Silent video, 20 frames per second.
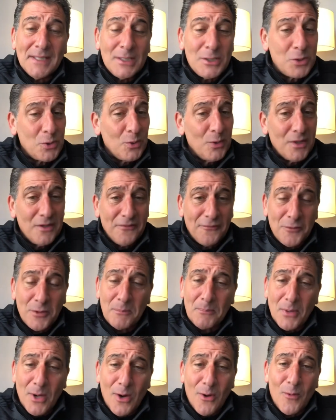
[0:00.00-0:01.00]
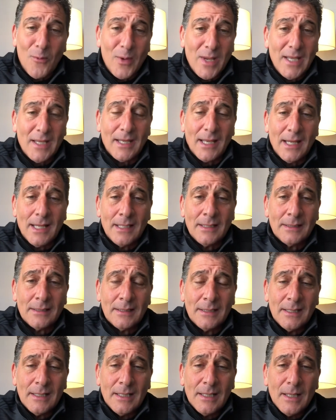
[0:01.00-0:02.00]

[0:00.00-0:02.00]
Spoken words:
Enjoy the football weekend,